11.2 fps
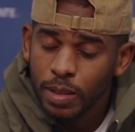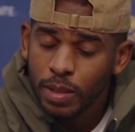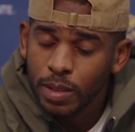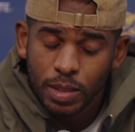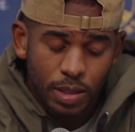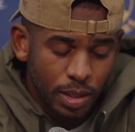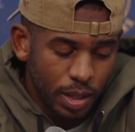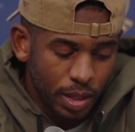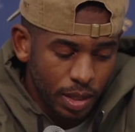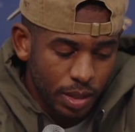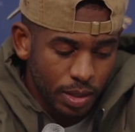
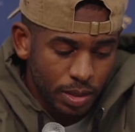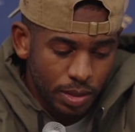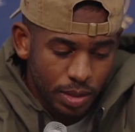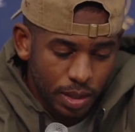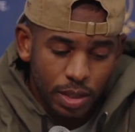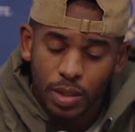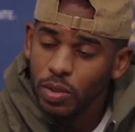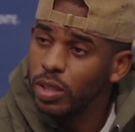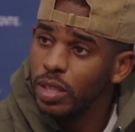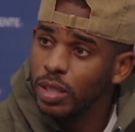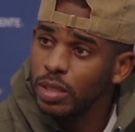Yeah, they know what it
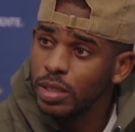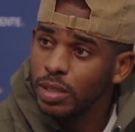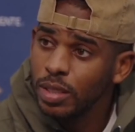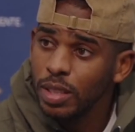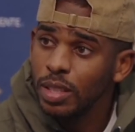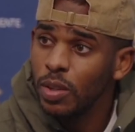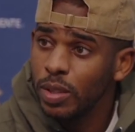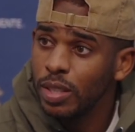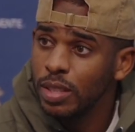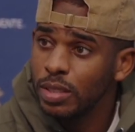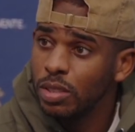is. He know what it
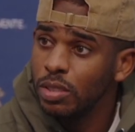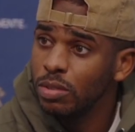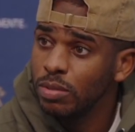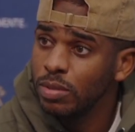is too.